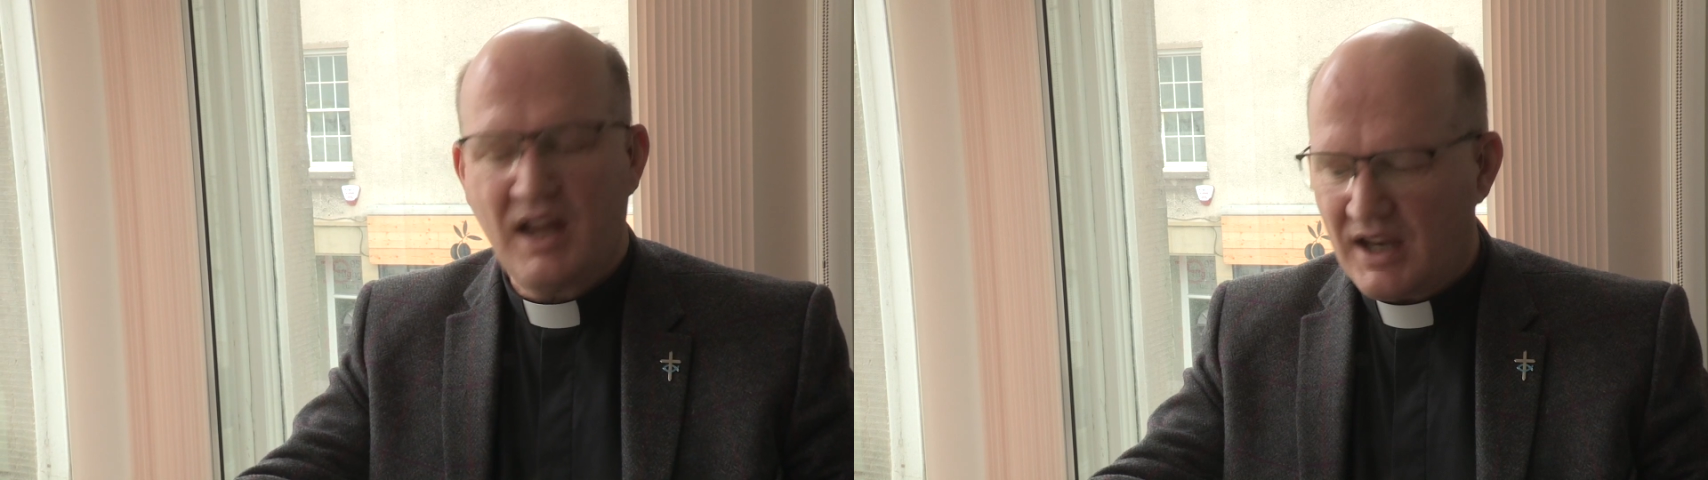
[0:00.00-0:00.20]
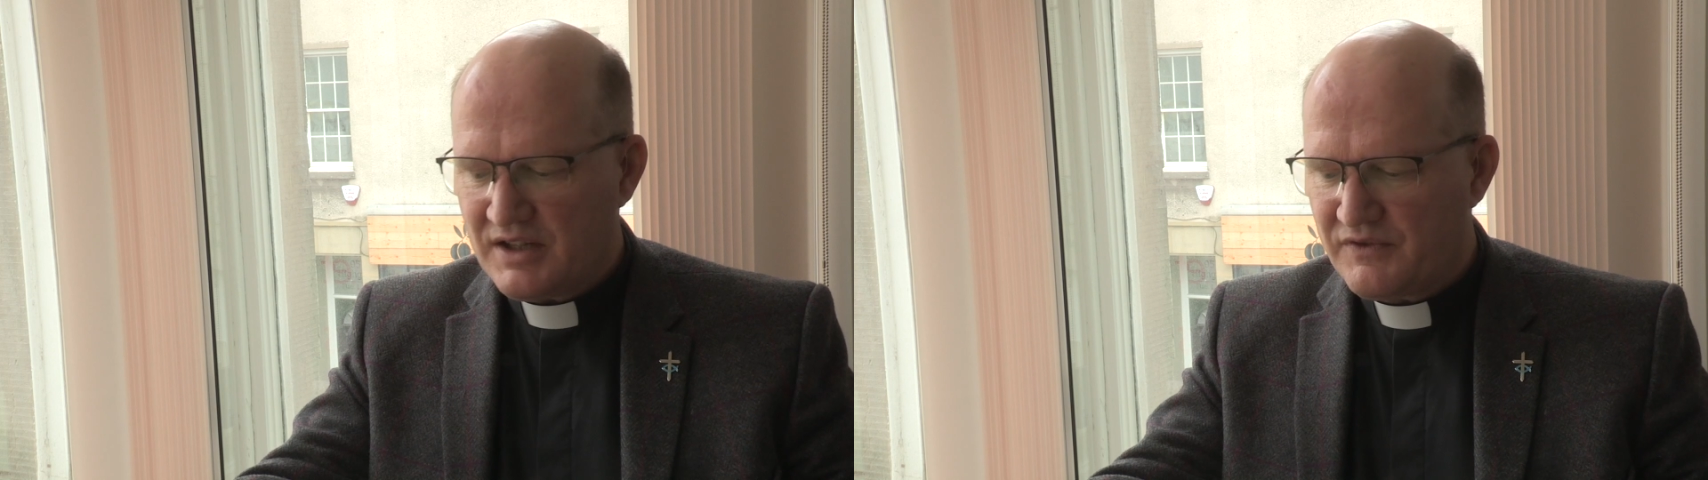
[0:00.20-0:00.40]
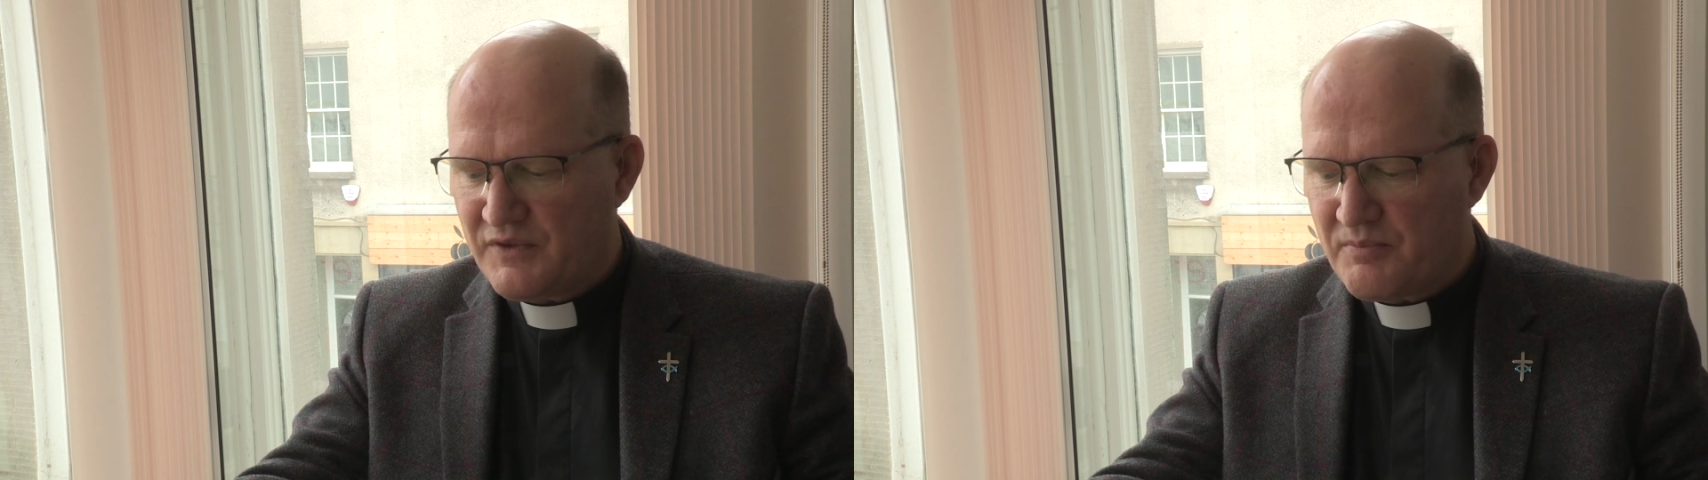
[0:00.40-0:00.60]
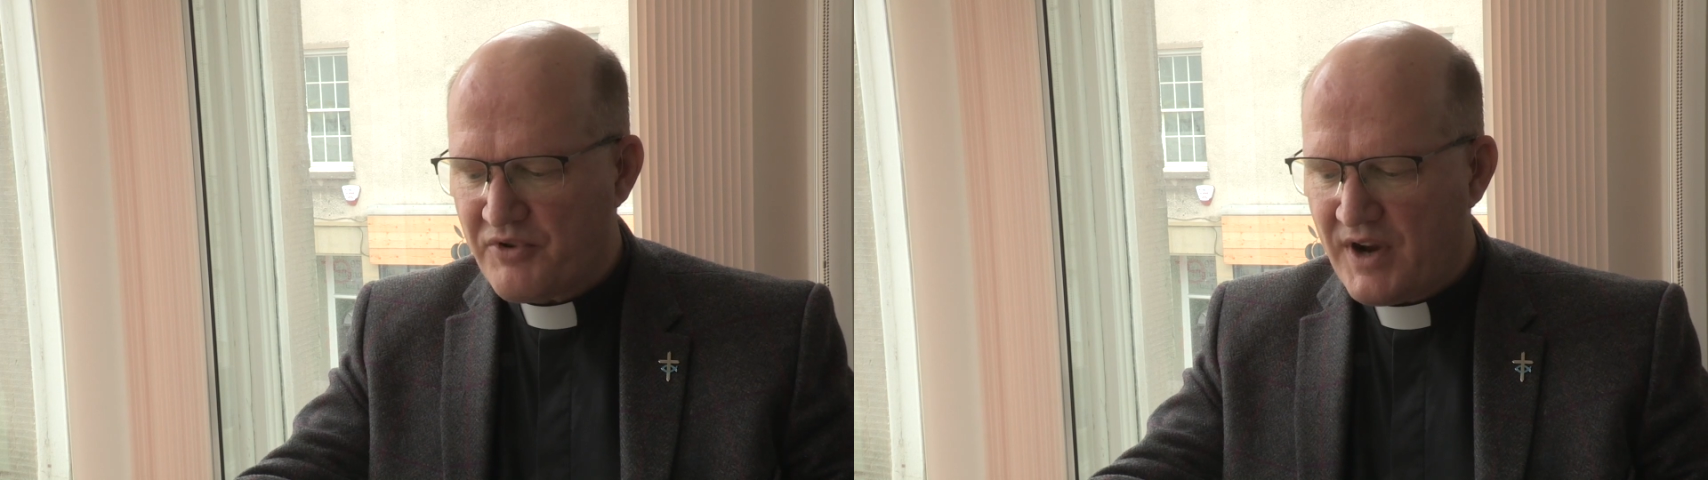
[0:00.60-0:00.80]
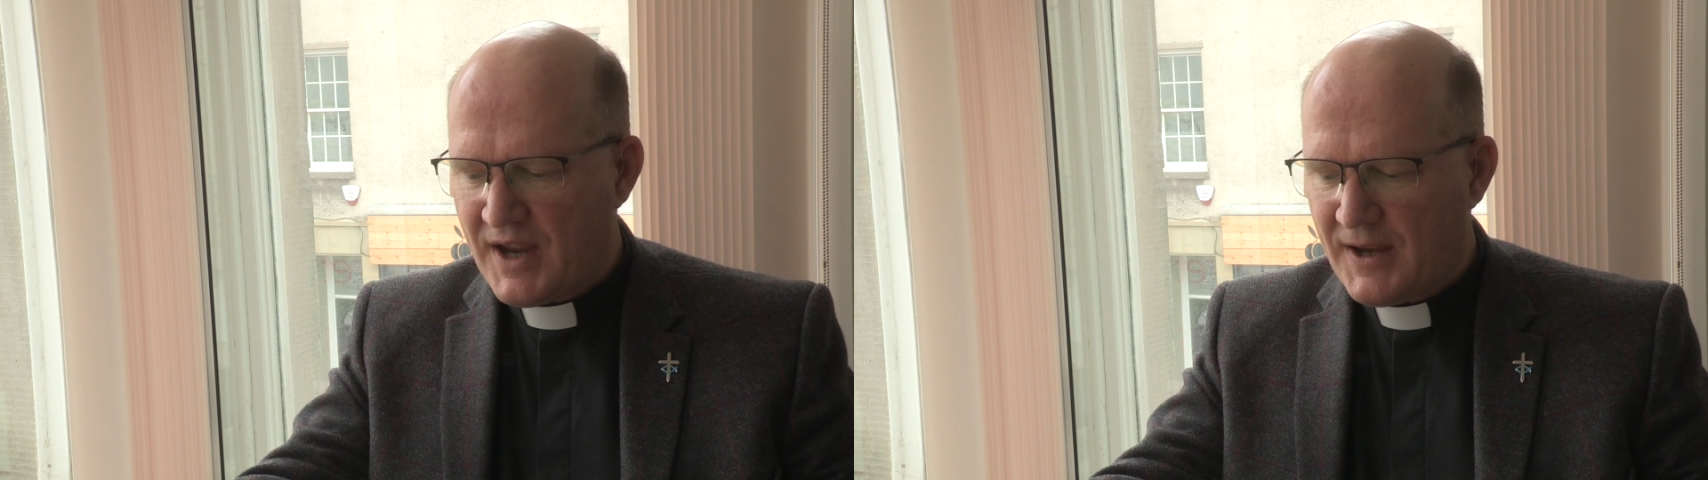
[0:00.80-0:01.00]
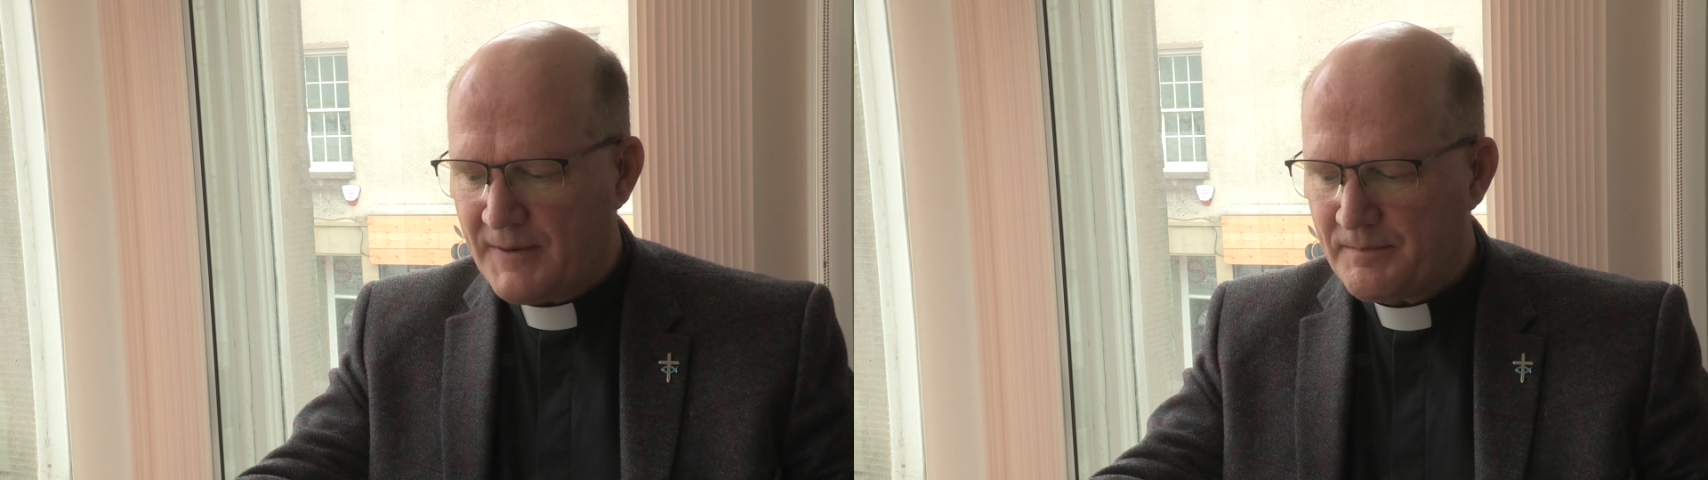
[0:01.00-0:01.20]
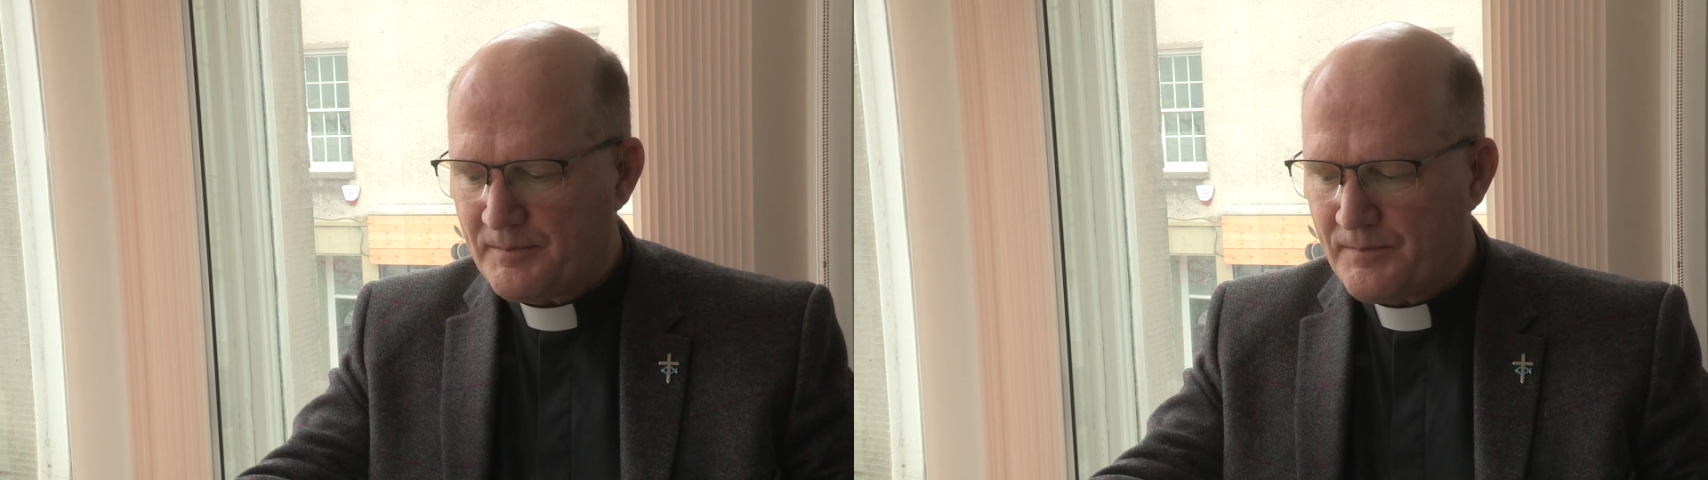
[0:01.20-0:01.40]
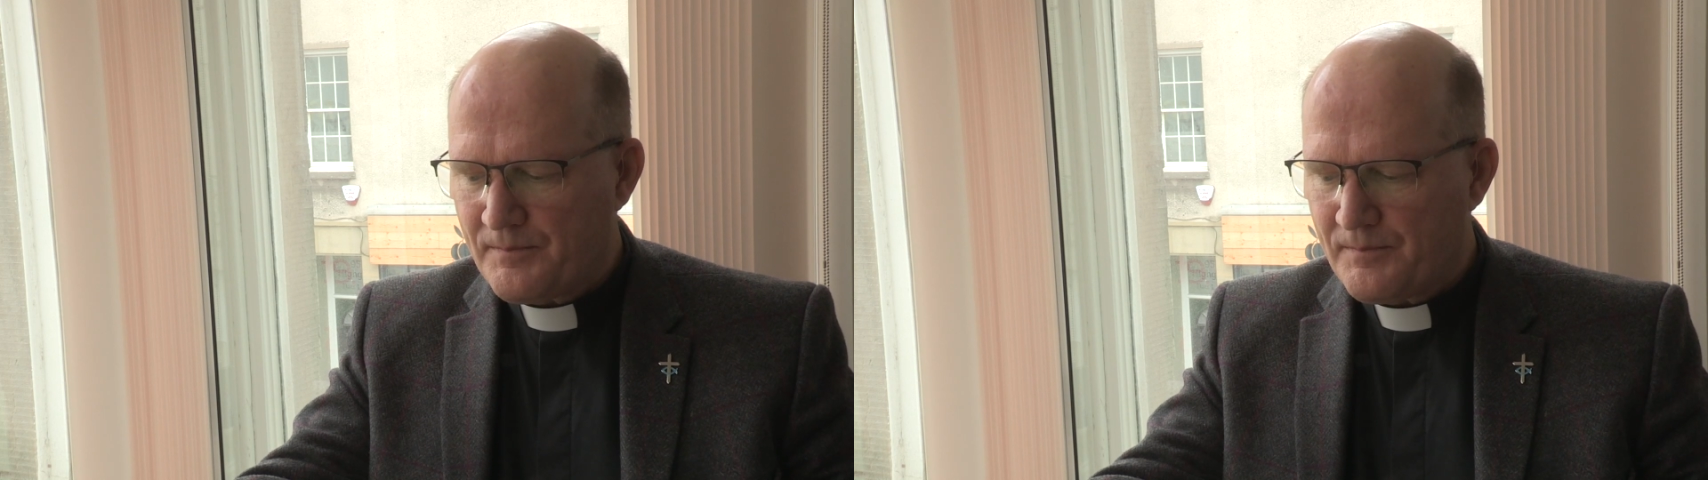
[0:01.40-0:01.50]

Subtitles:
and for prayer.